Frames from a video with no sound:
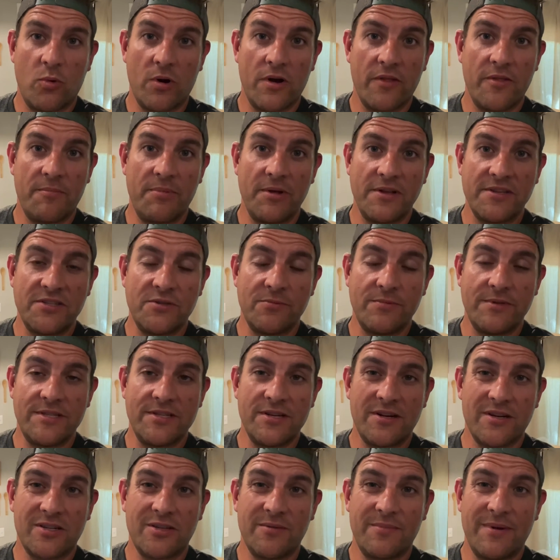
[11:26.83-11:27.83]
places we
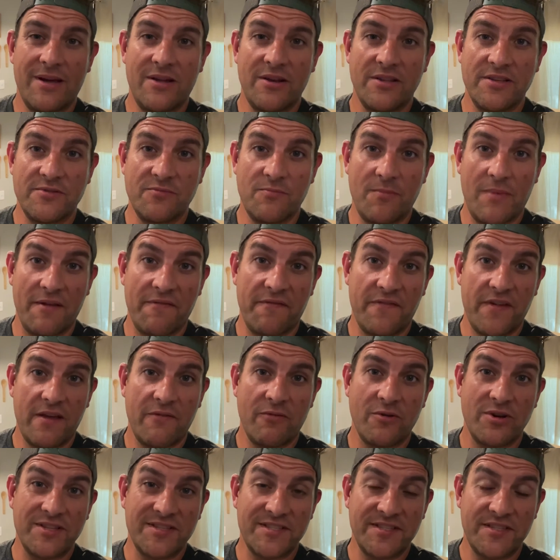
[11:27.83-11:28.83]
talked about is my
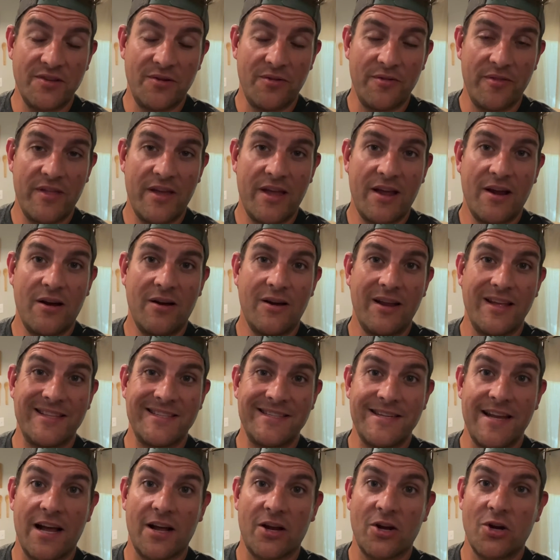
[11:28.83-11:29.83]
favorite. It's still there. It's
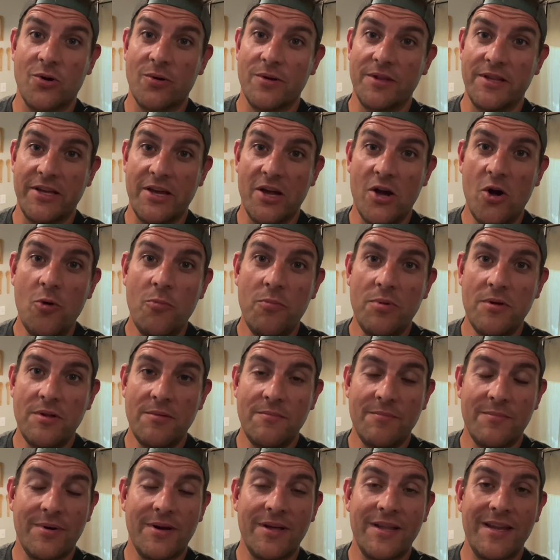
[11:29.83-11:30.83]
not currently
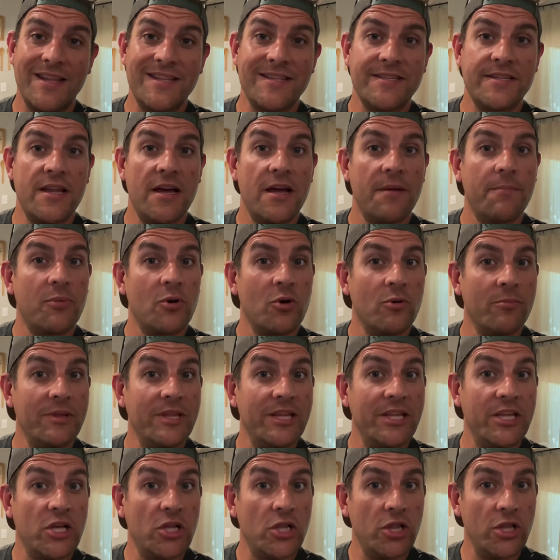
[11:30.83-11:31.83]
open, but it's not
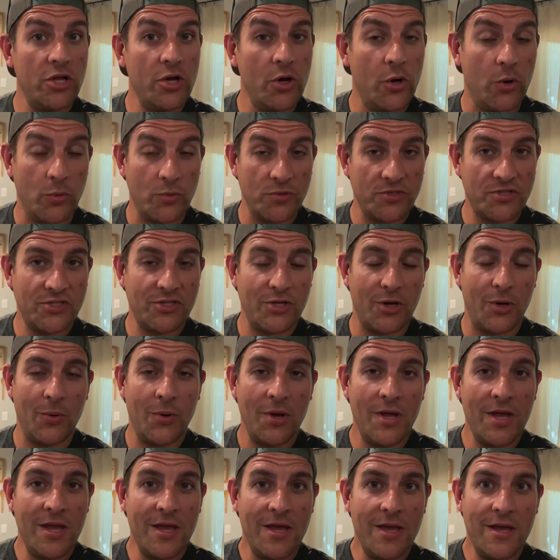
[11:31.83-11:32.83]
permanently closed. So
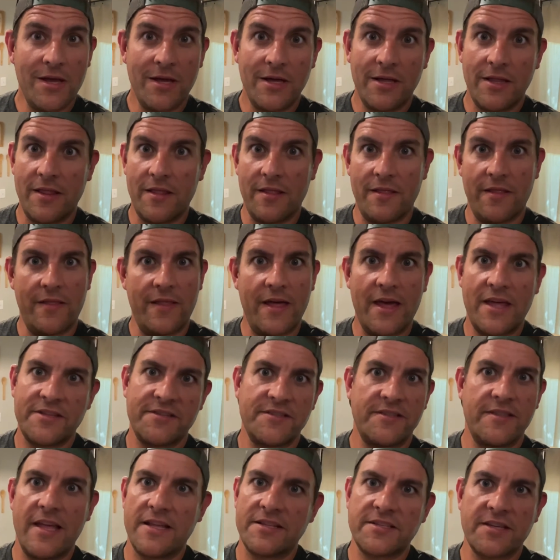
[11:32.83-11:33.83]

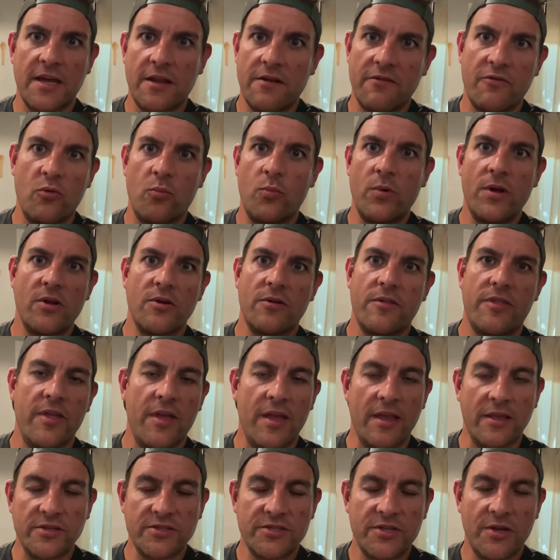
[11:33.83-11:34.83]
that's kind of the weird
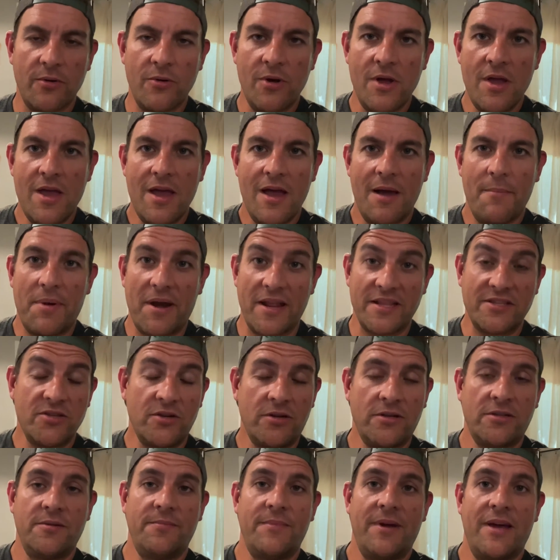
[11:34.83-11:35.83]
thing. So, but I
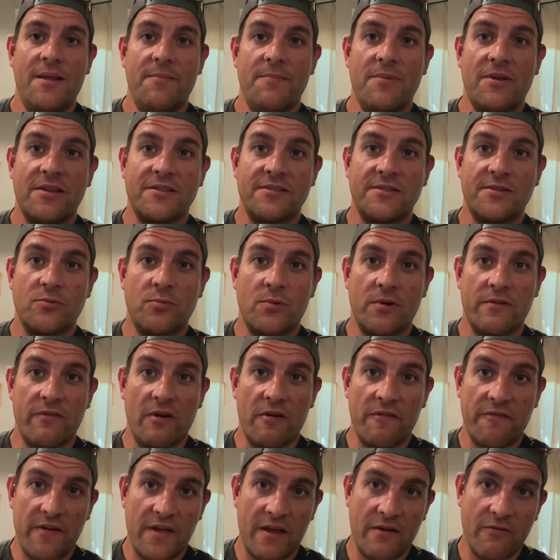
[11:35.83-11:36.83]
talked about it because it's one of our
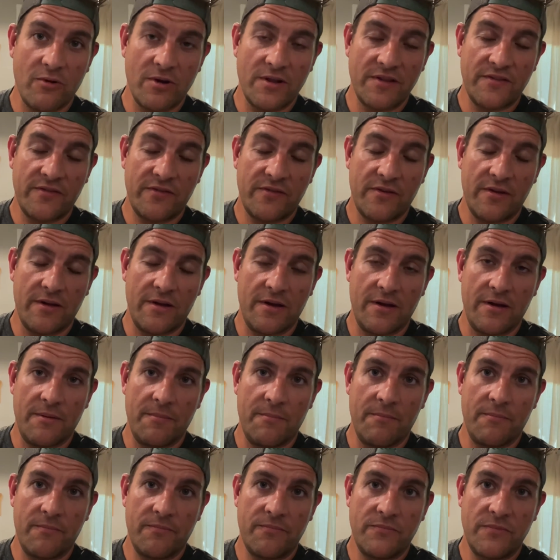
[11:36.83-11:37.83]
favorites
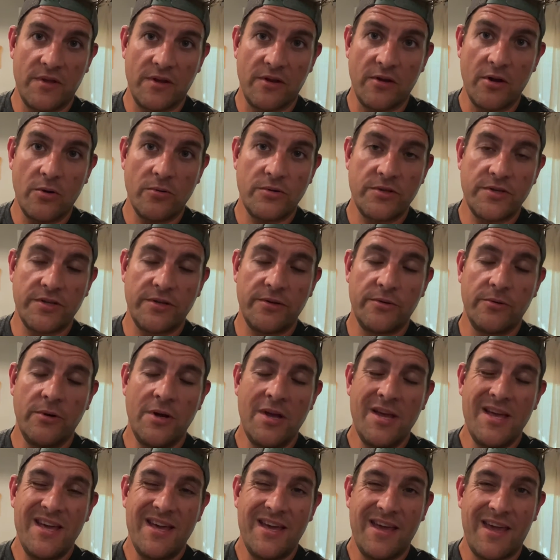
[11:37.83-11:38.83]
to go to,
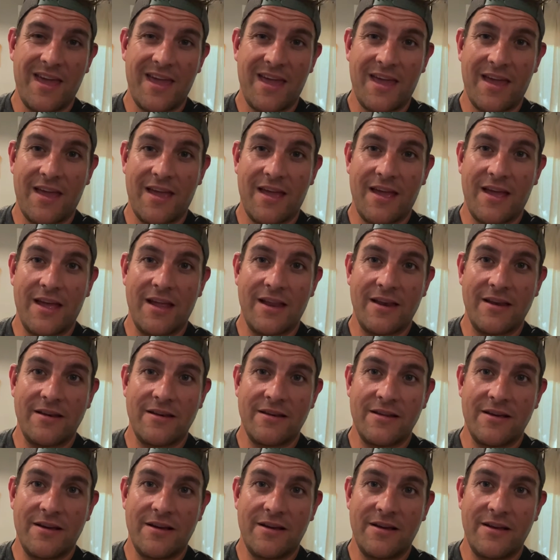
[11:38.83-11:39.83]
and
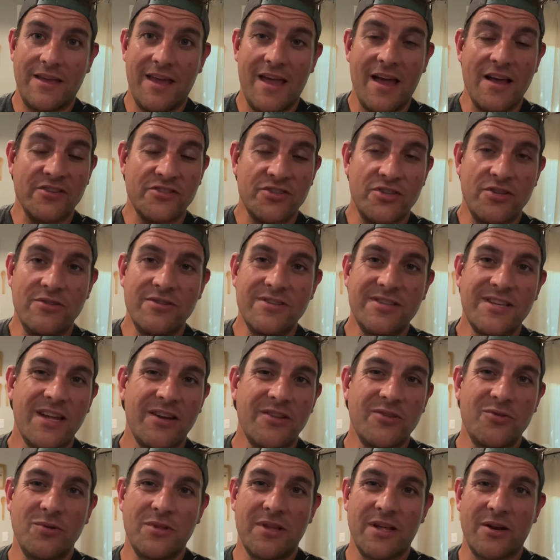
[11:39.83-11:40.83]
so you just got to
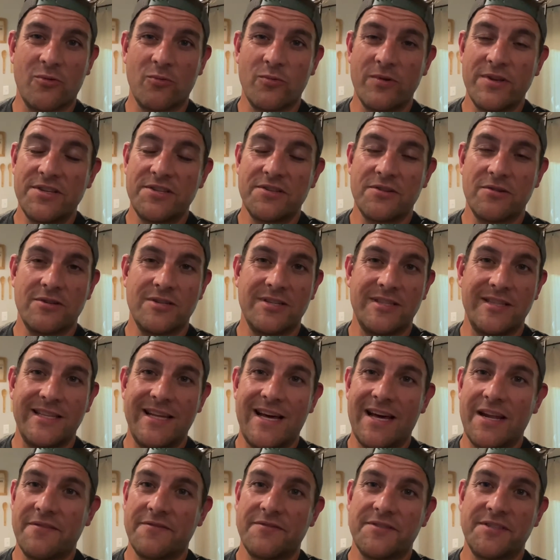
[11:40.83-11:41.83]
do a lot of research, a
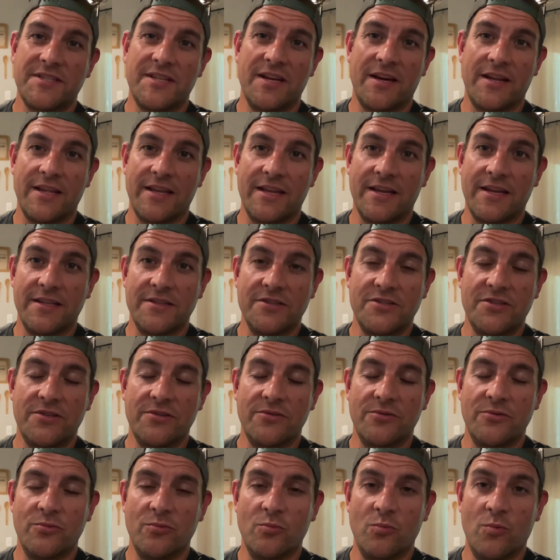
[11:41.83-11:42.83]
lot of studying
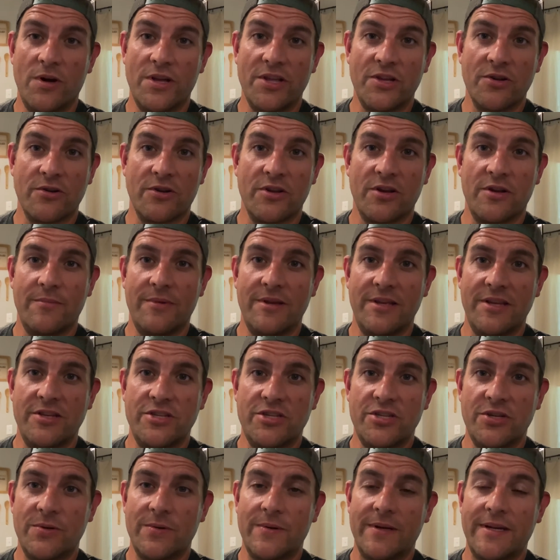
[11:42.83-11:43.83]
into what you're going to be
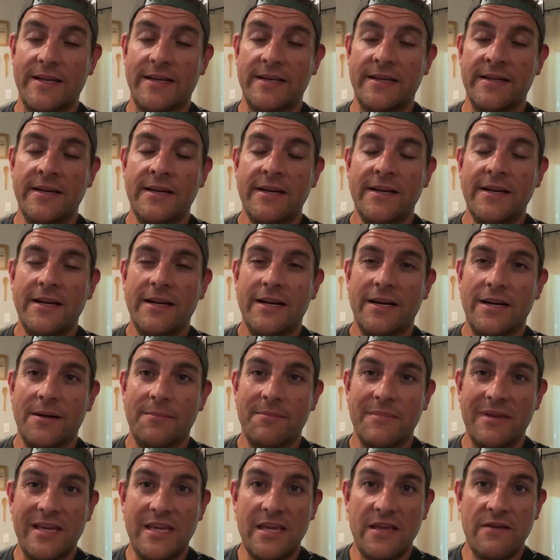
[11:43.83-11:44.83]
doing.
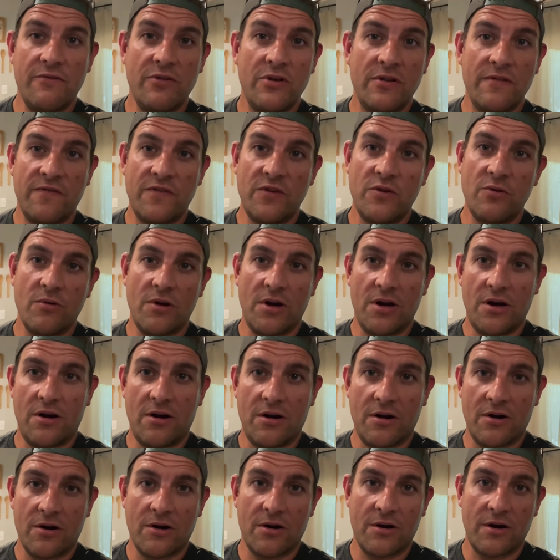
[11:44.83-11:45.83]
Even if you
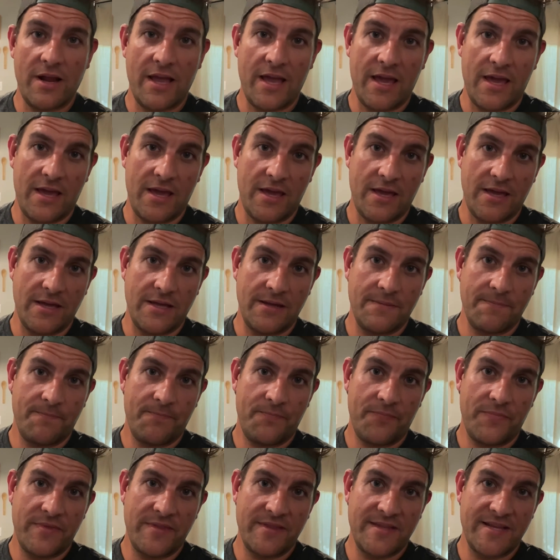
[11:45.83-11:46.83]
are a
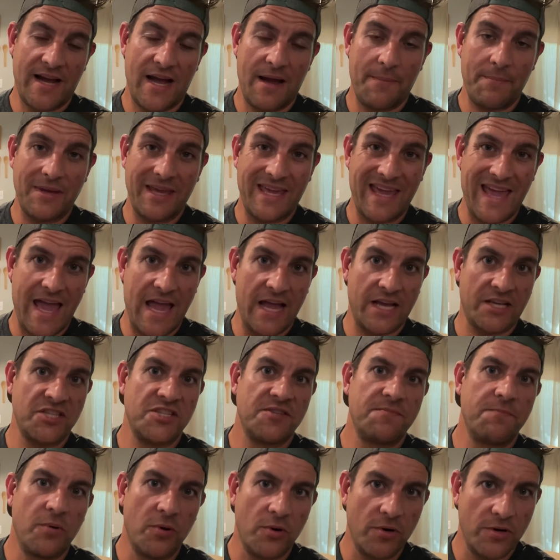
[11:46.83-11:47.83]
topic
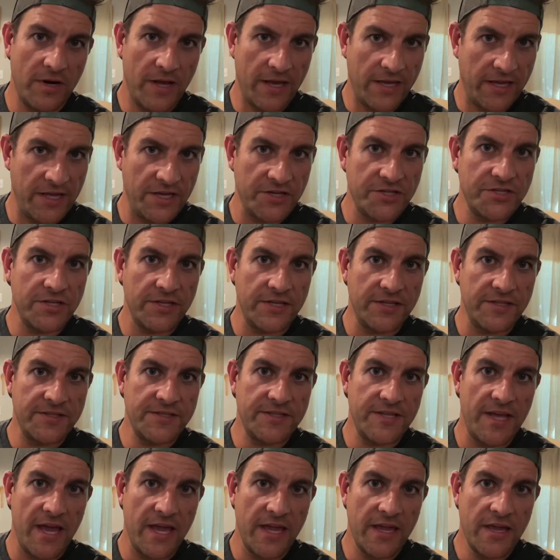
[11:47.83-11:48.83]
expert, I guess you could
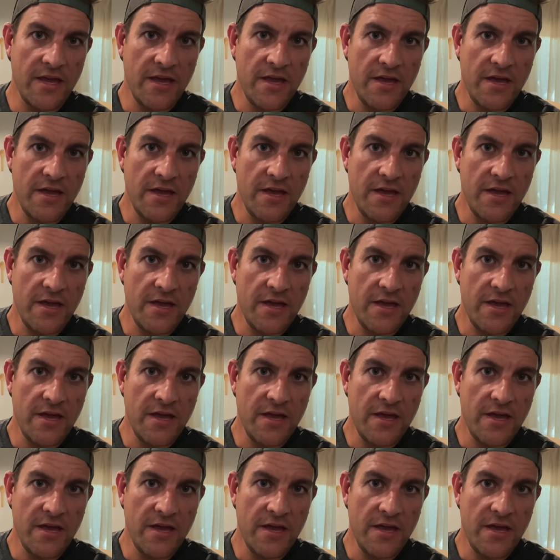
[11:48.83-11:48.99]
say,